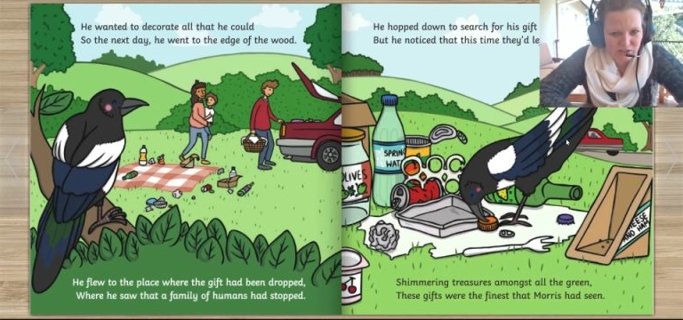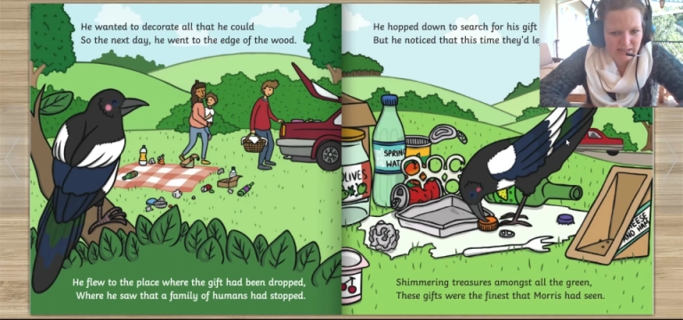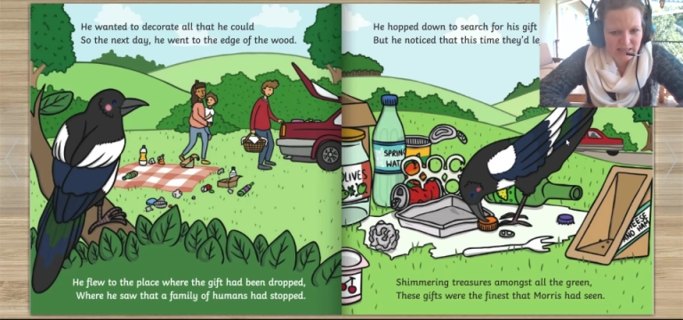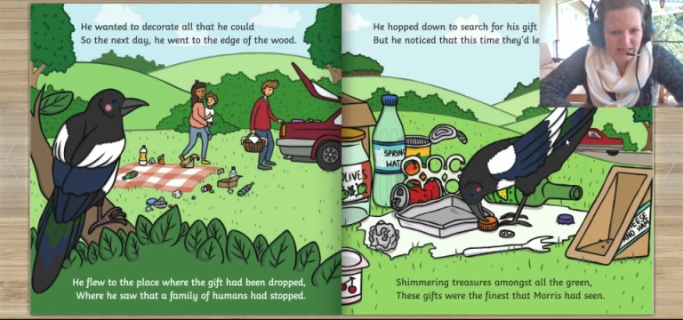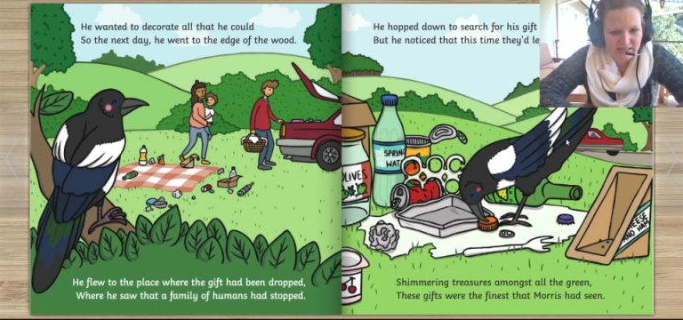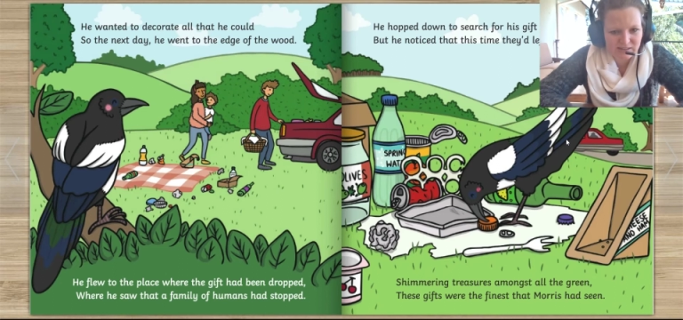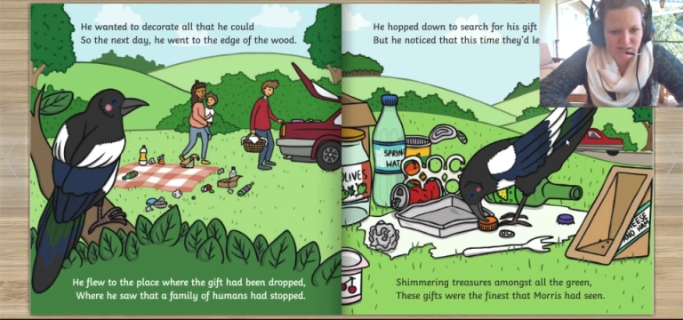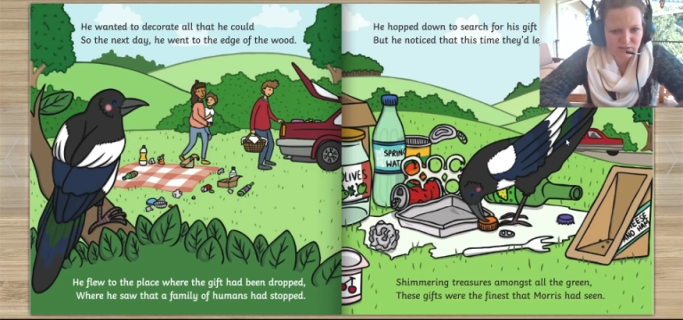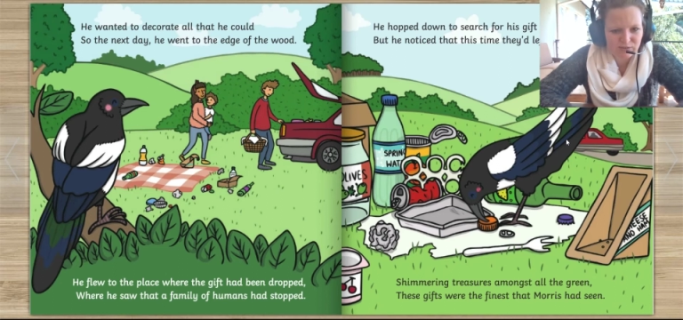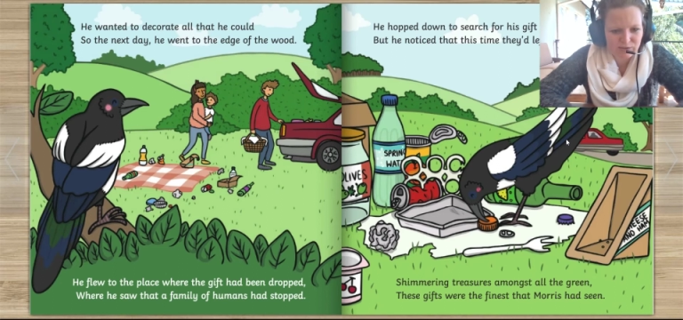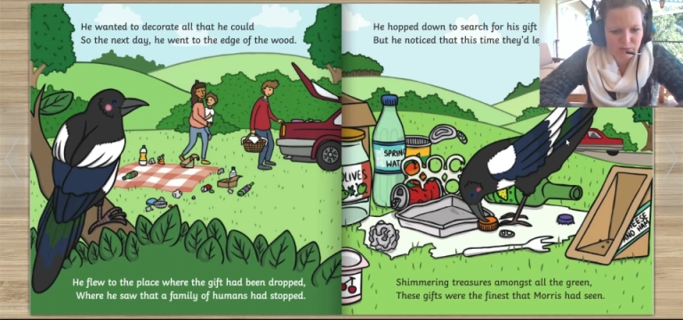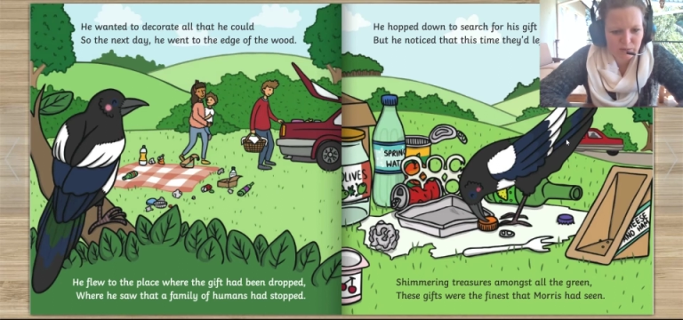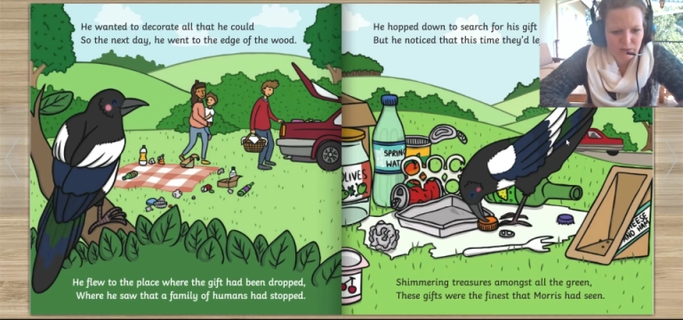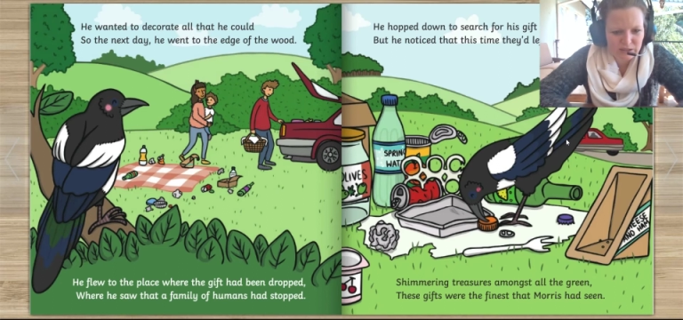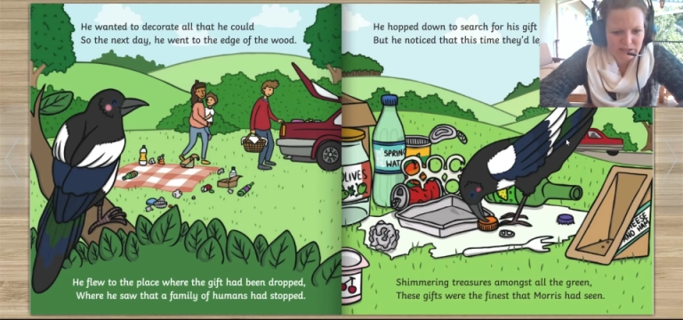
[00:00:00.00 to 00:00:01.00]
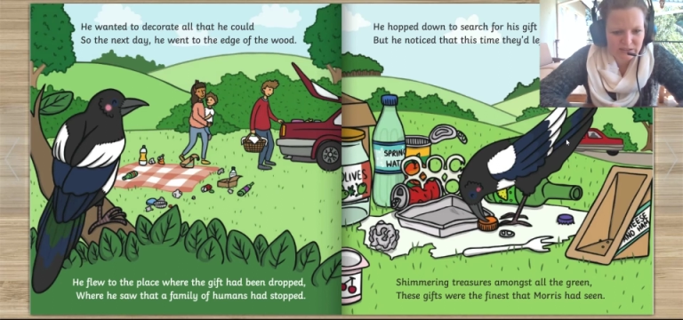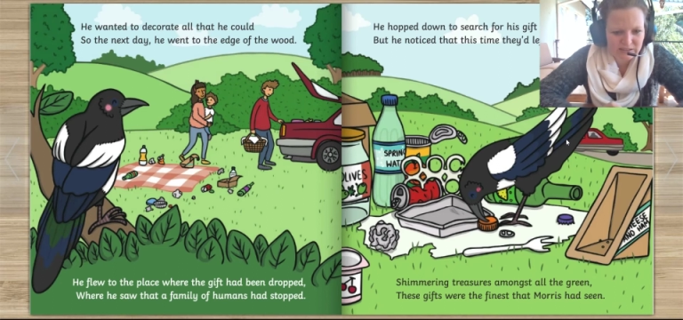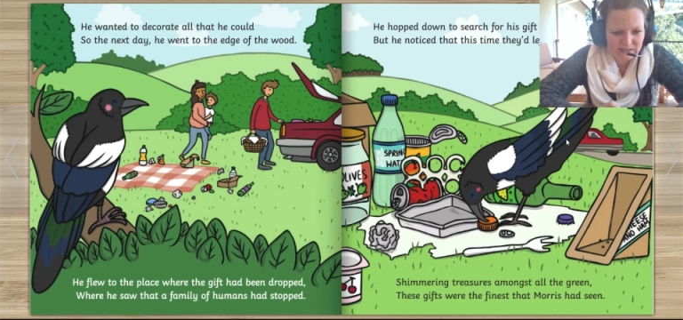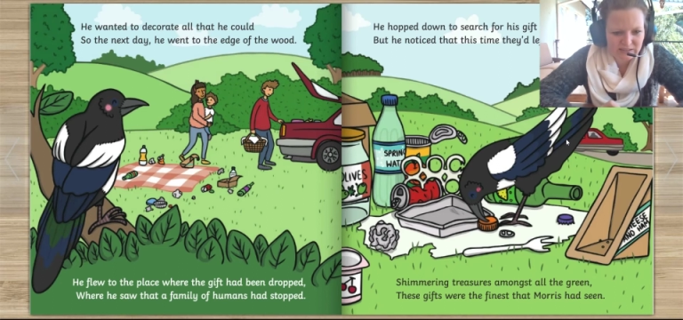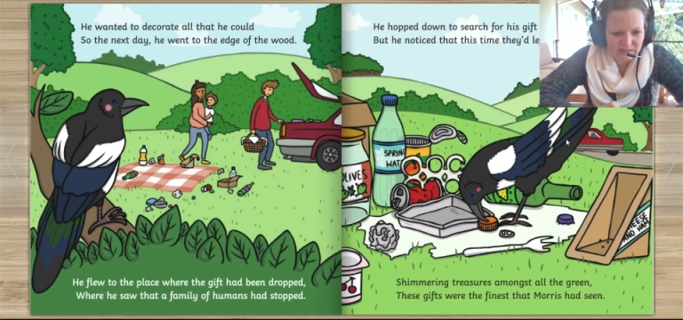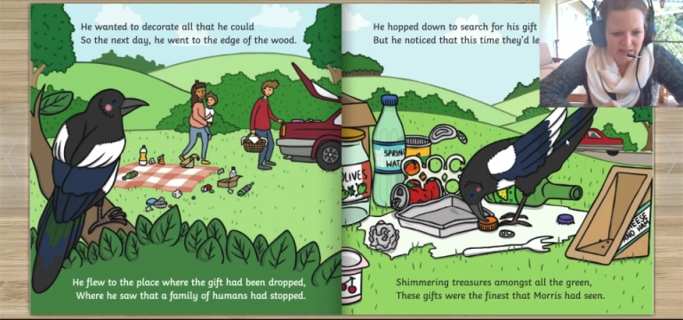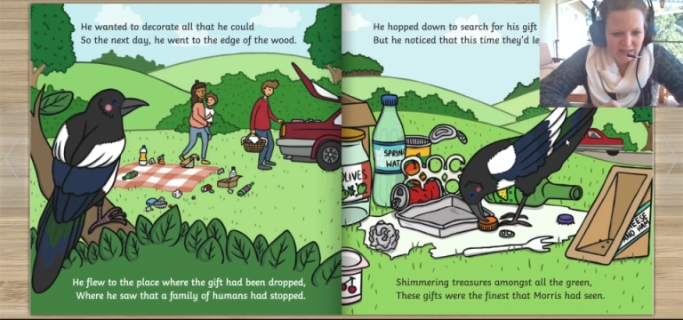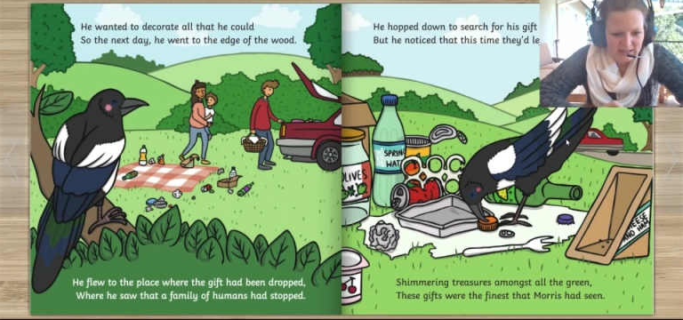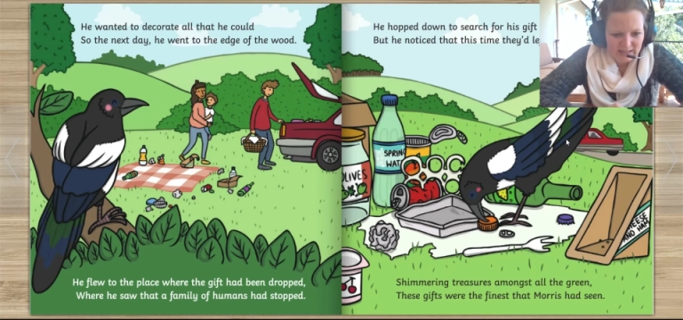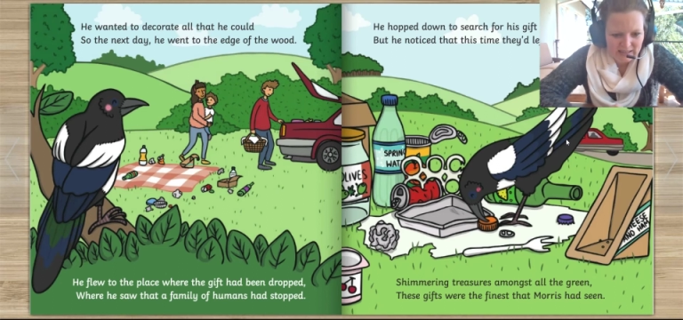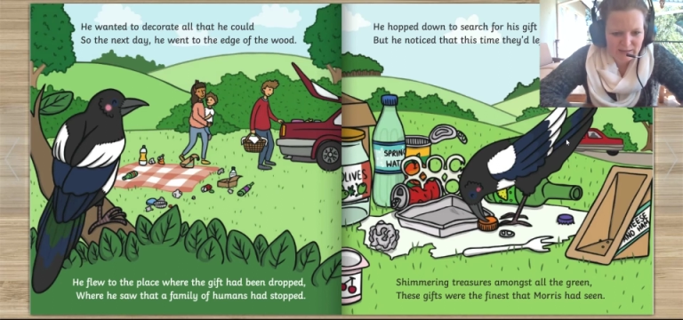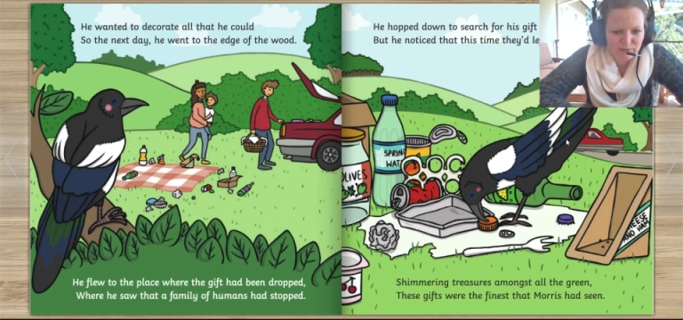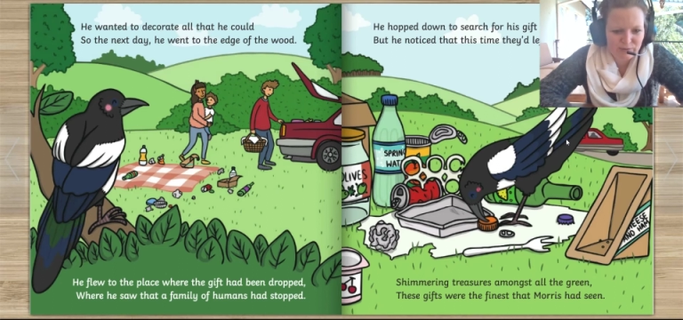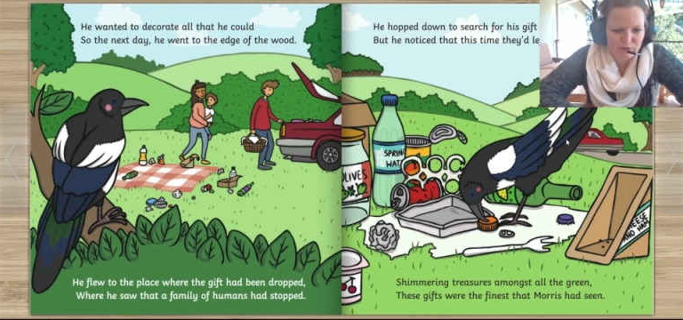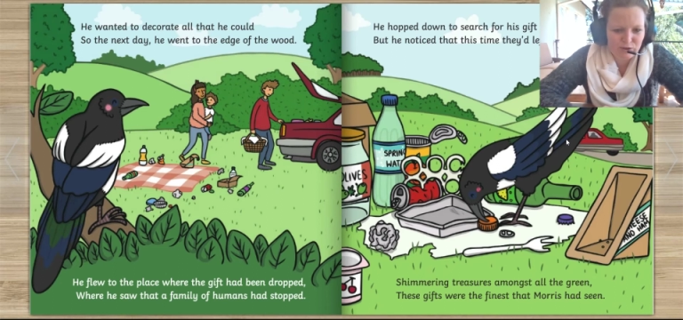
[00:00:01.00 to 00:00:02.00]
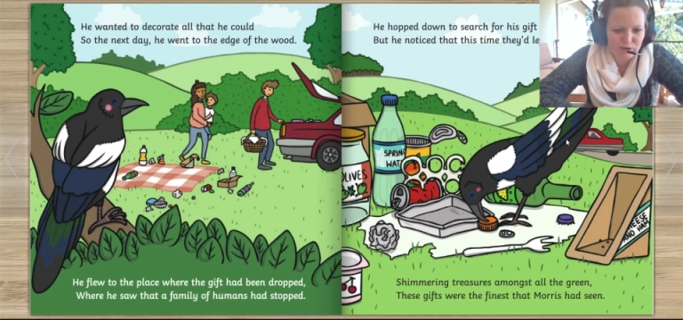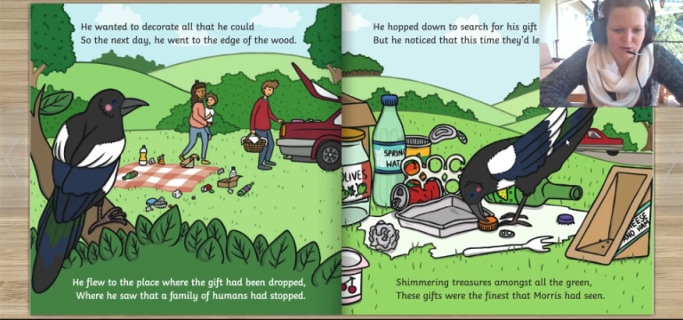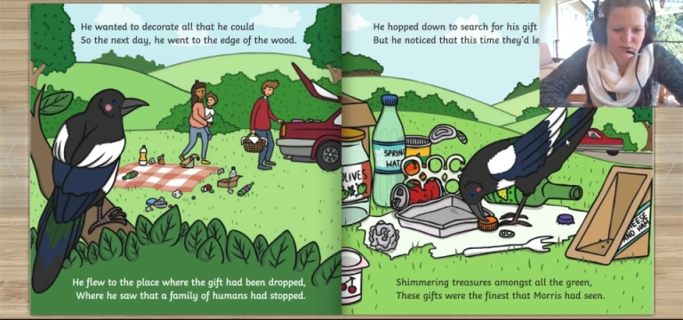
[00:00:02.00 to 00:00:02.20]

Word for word: the edge of the wood. He flew